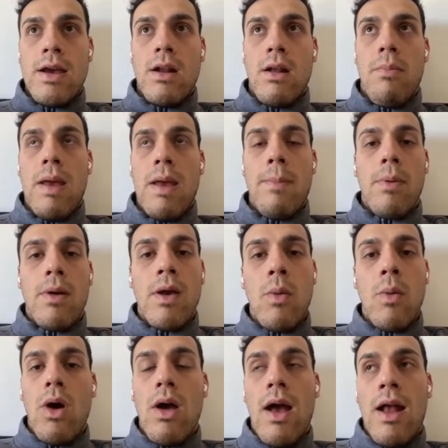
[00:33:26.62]

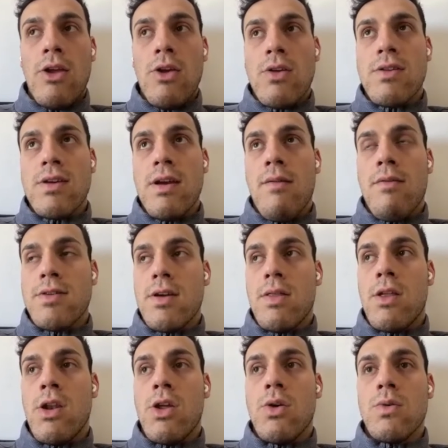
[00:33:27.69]
You see obviously
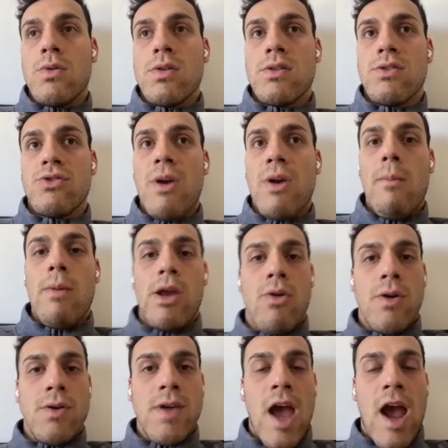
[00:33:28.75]
on the news generally
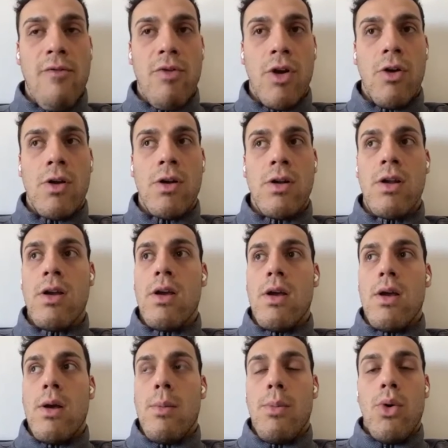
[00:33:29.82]
across Africa and
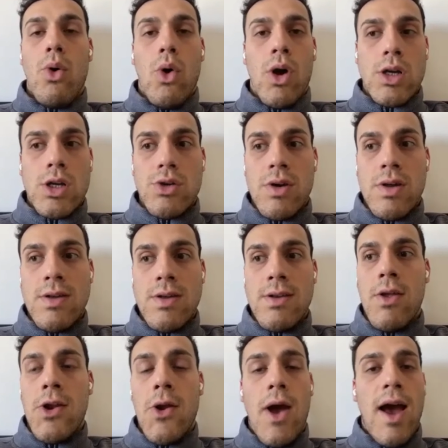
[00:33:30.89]
poor countries,
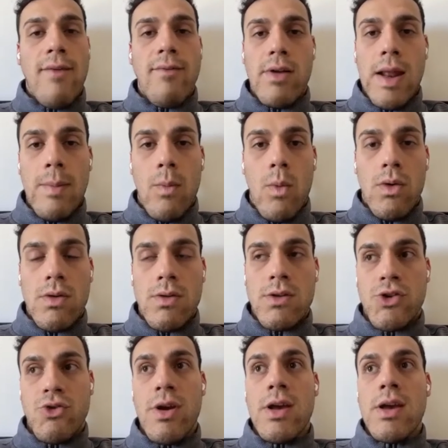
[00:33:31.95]
they don't have clean water
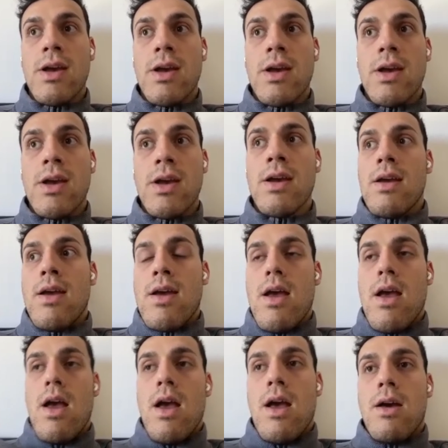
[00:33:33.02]
to drink.
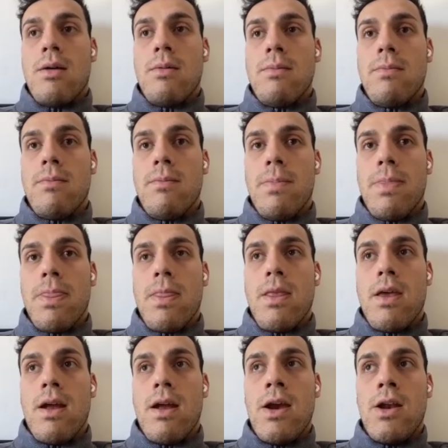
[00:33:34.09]
And
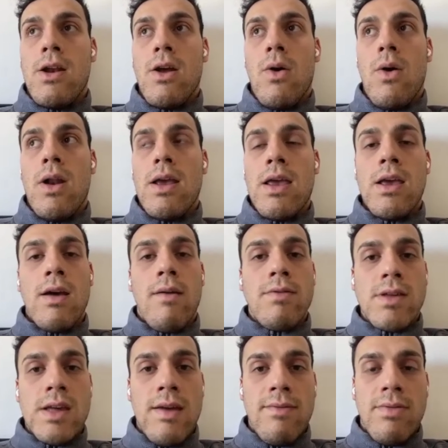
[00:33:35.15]
it can
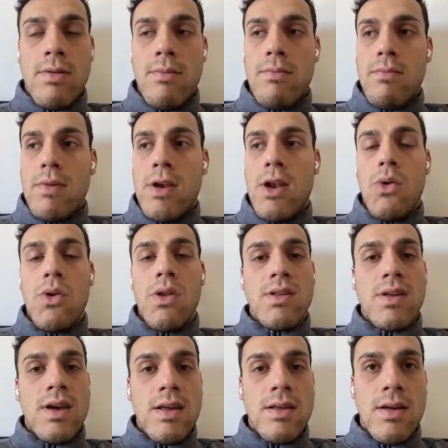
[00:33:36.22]
obviously give them
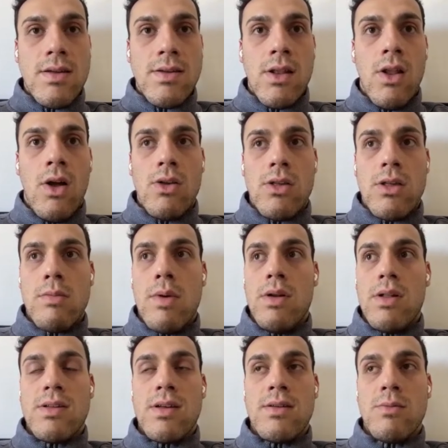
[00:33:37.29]
diseases and long-term
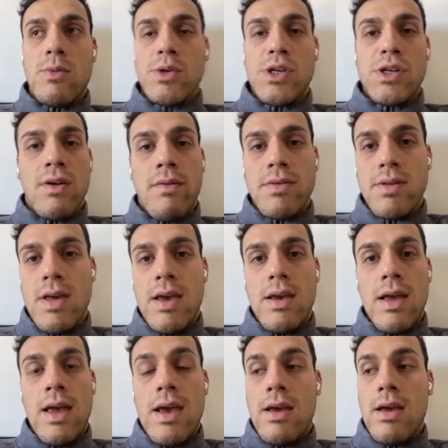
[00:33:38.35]
illnesses, which is obviously
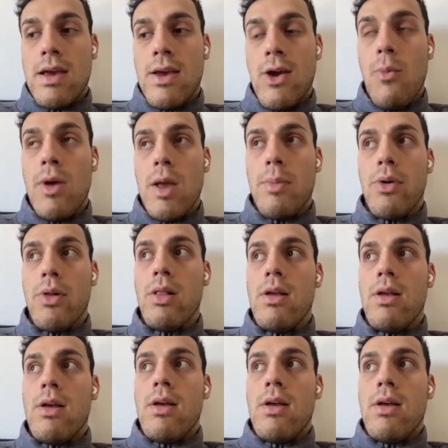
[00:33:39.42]
it can kill people.